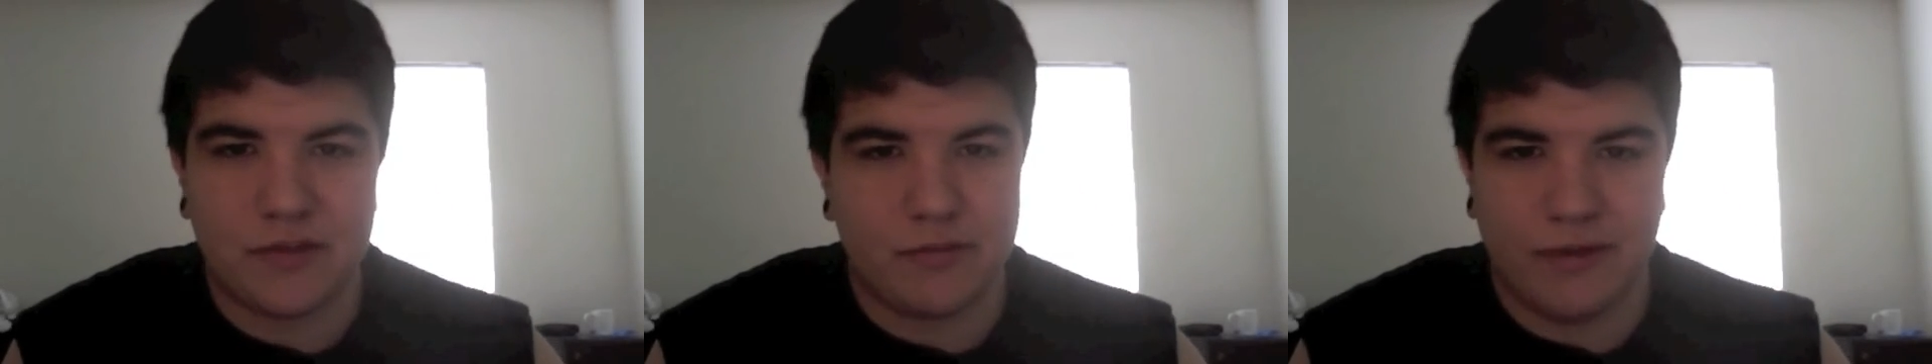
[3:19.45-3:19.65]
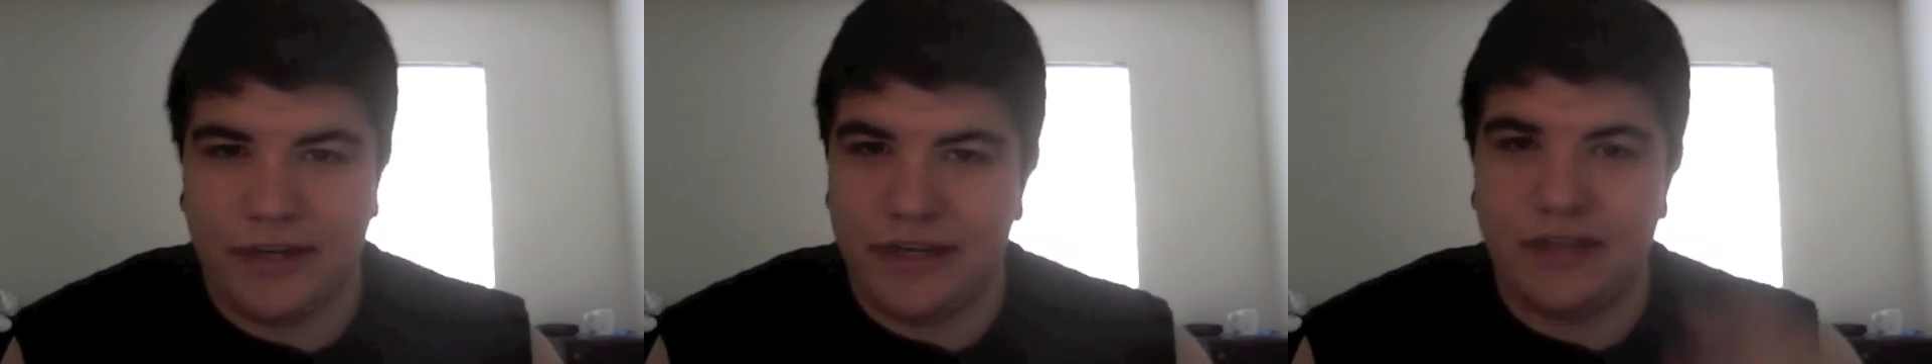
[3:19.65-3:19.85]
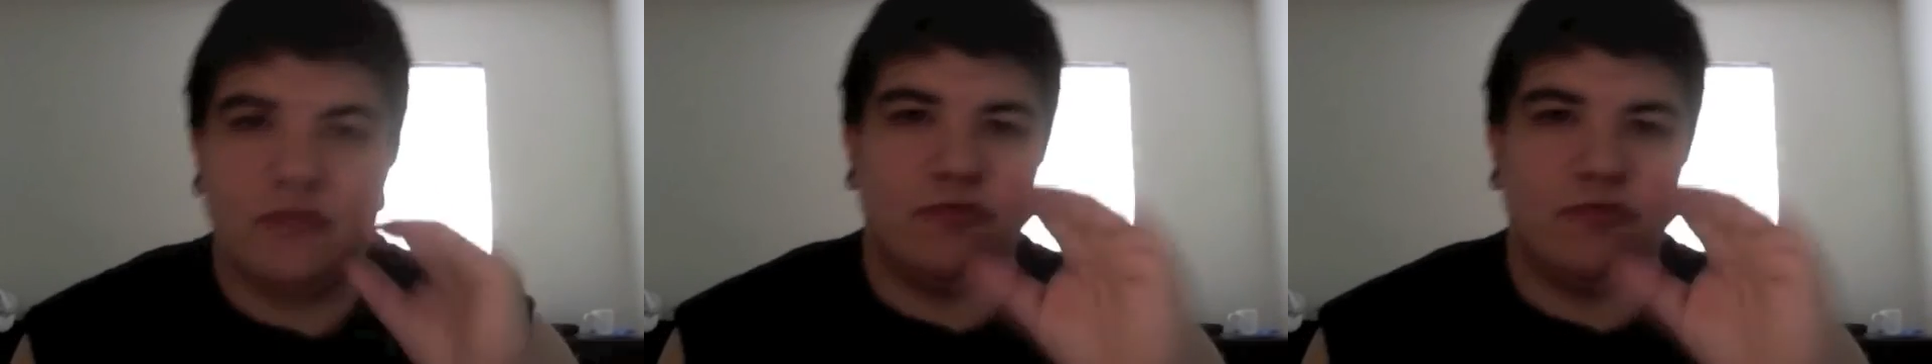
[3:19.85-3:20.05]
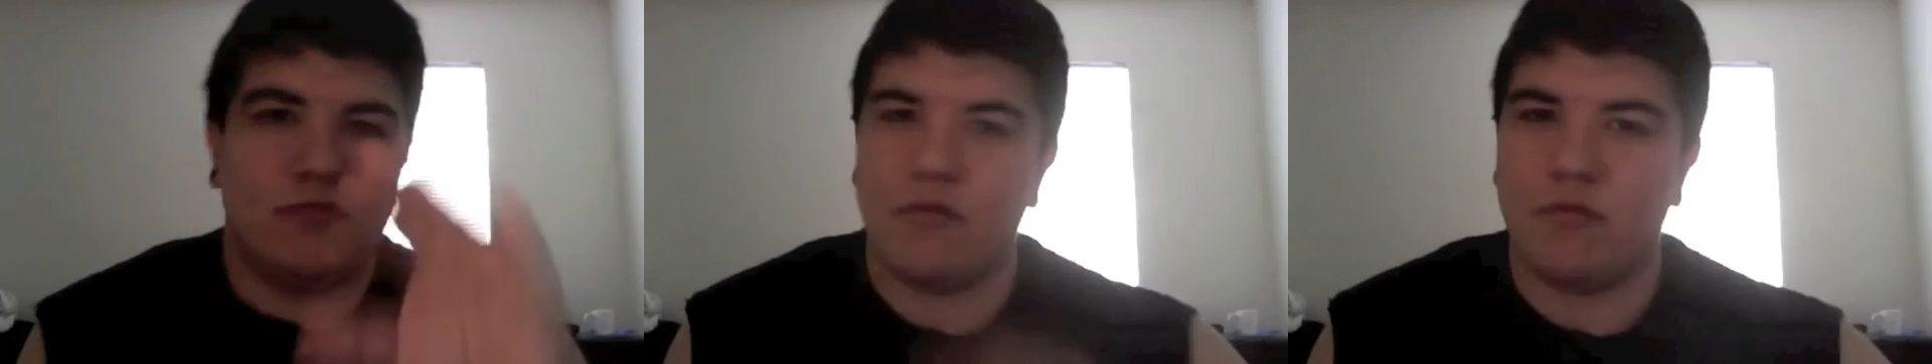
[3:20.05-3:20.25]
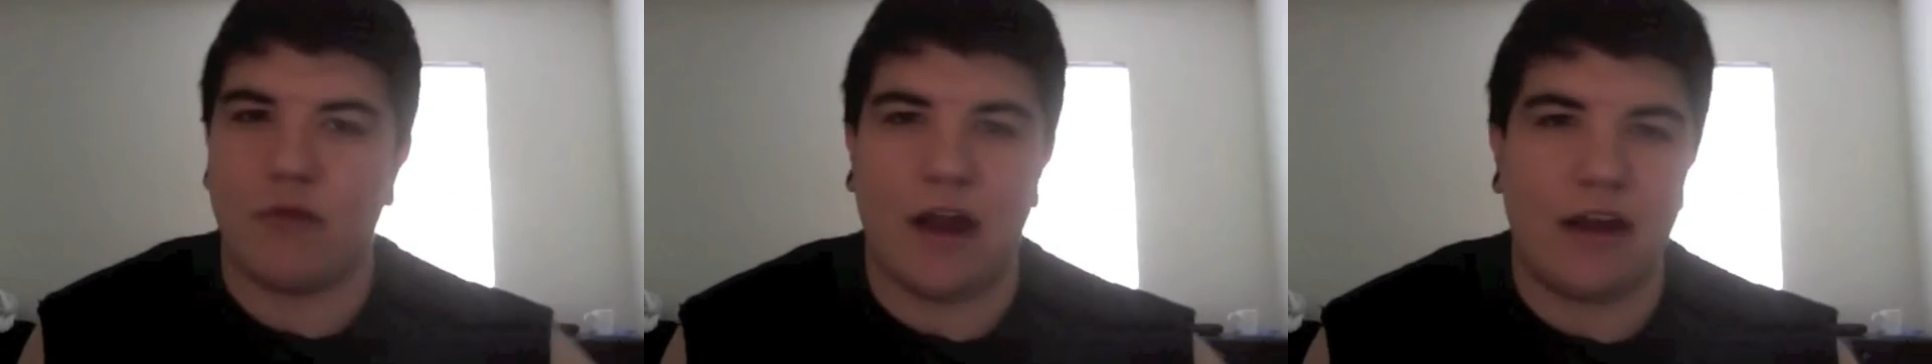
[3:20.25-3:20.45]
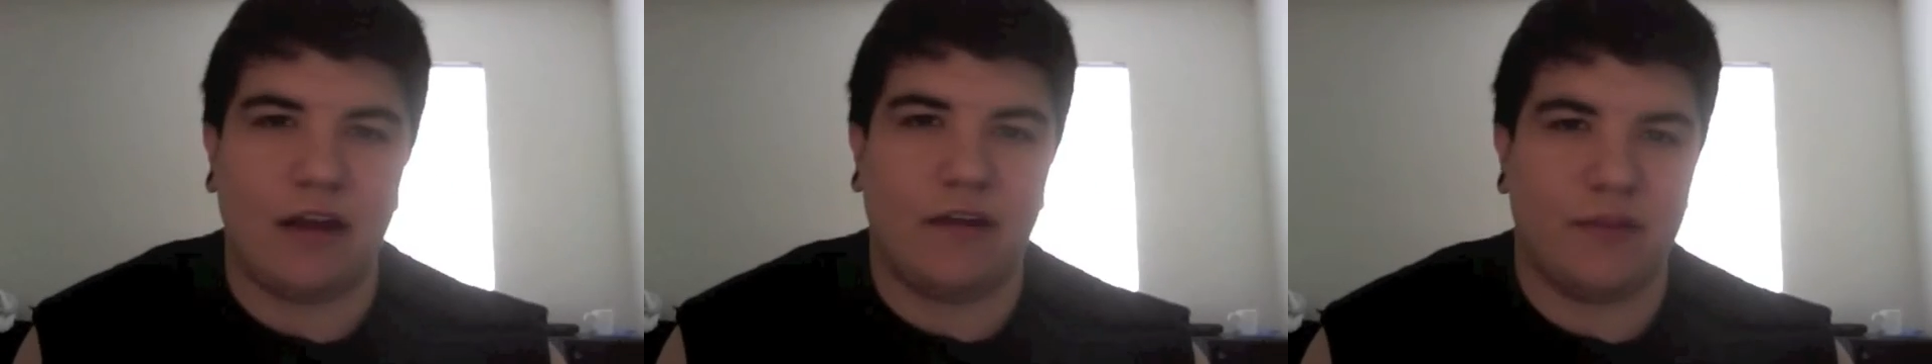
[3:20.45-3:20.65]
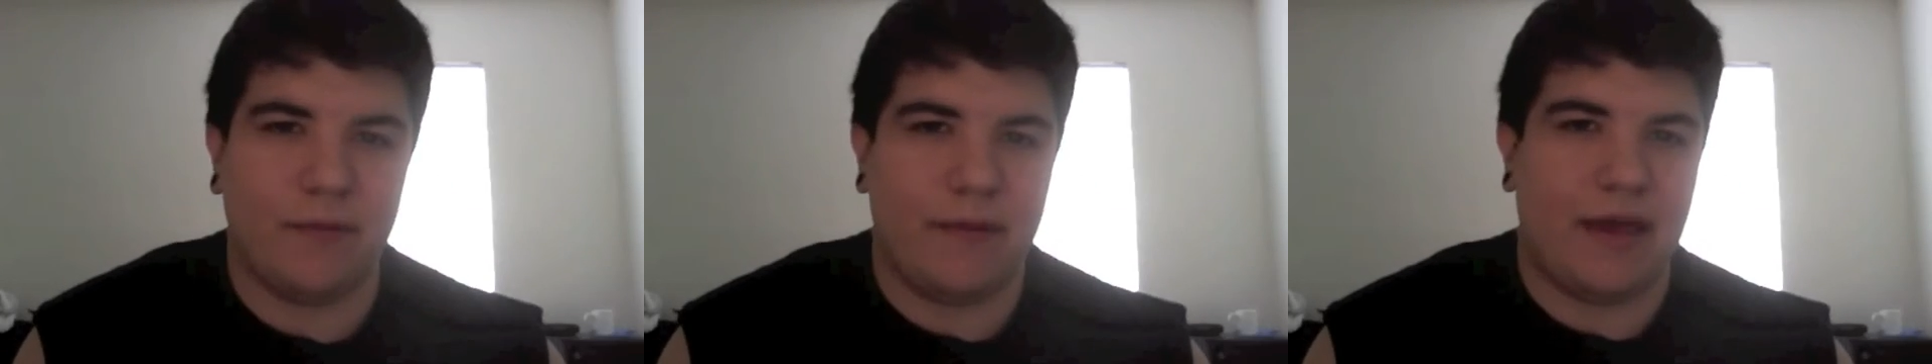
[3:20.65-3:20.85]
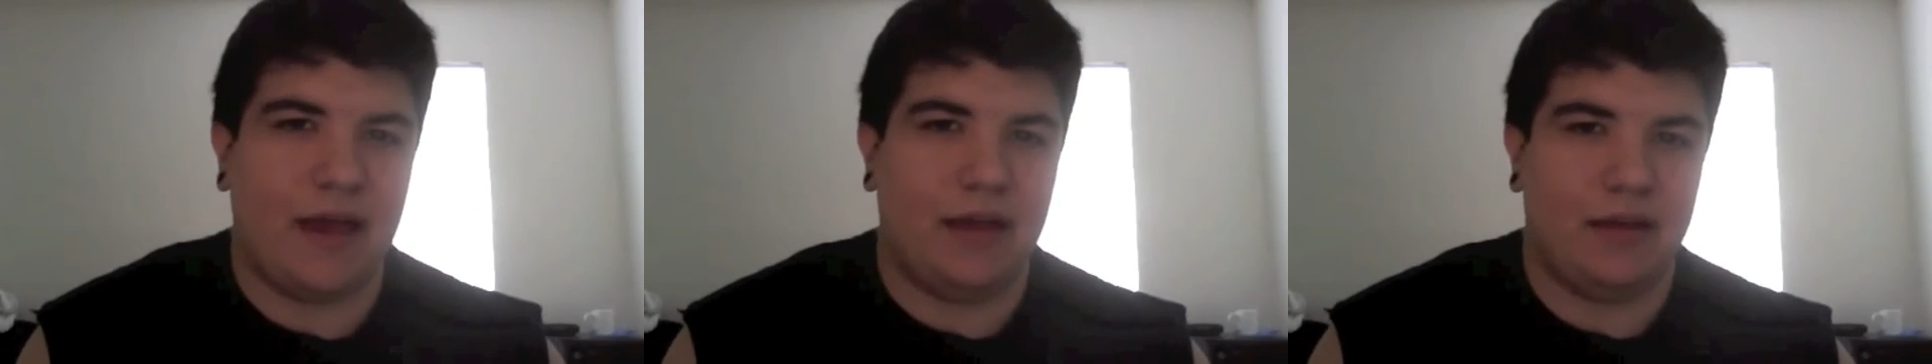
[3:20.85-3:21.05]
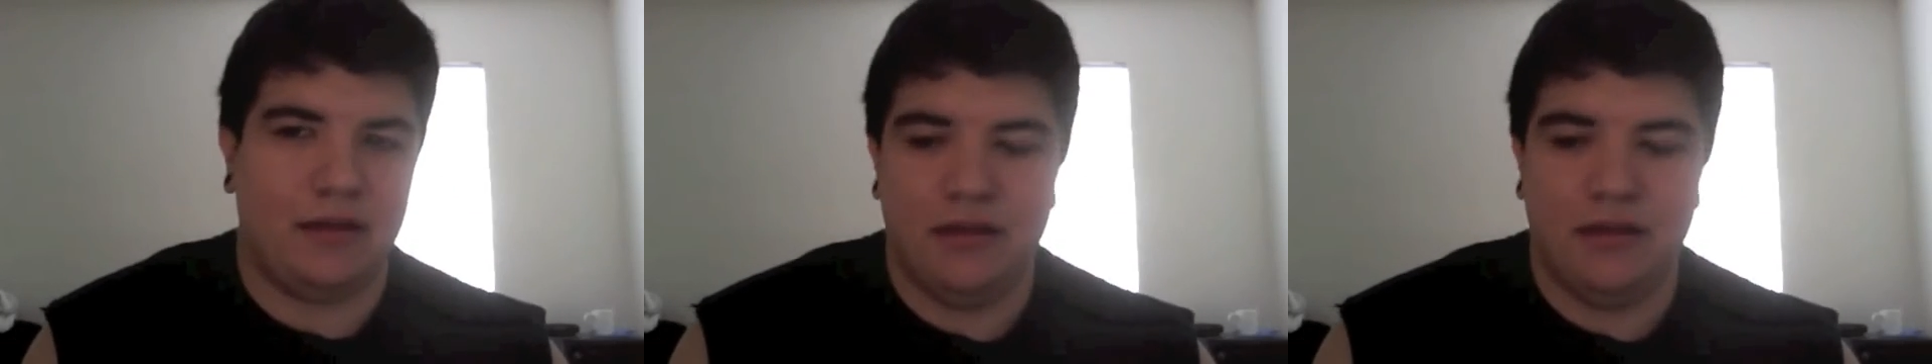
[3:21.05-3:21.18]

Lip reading: 3 right off the bat.